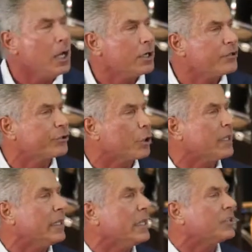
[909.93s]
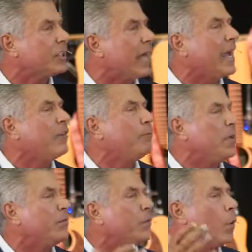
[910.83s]
concerning his life
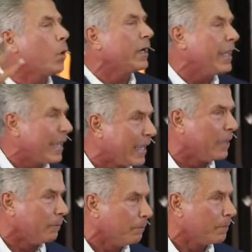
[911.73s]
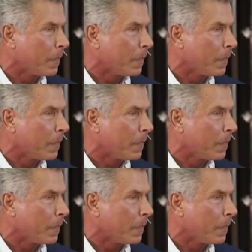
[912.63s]
before him.